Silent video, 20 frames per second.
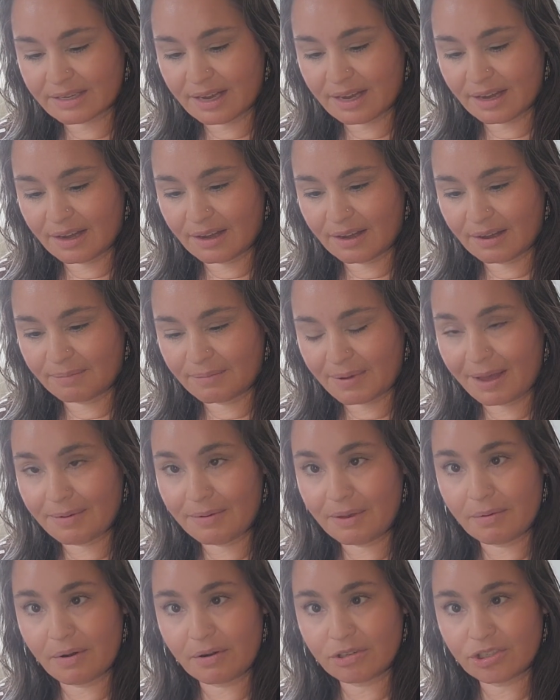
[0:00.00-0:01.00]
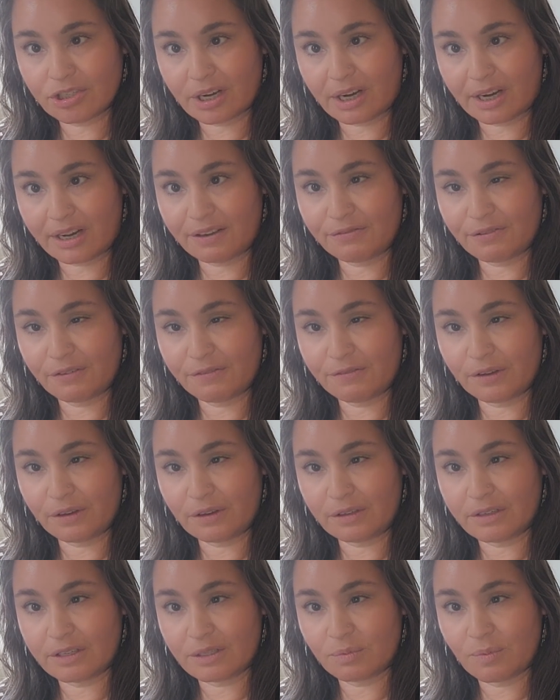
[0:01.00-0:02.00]
I'm emotionally
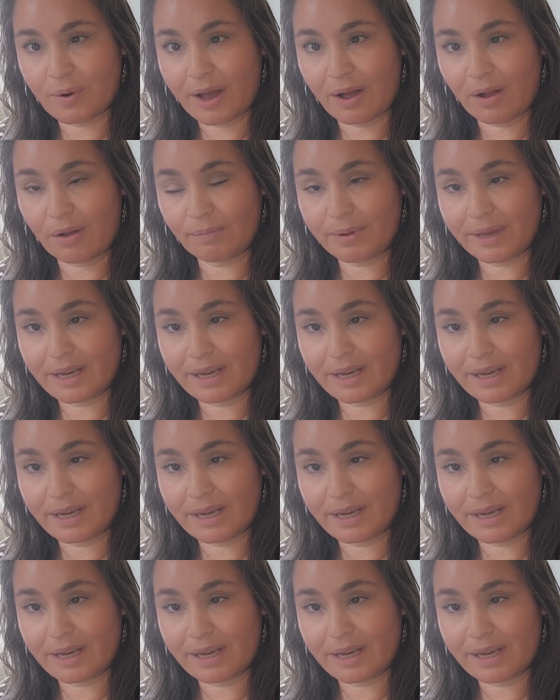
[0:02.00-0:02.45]
fulfilled as well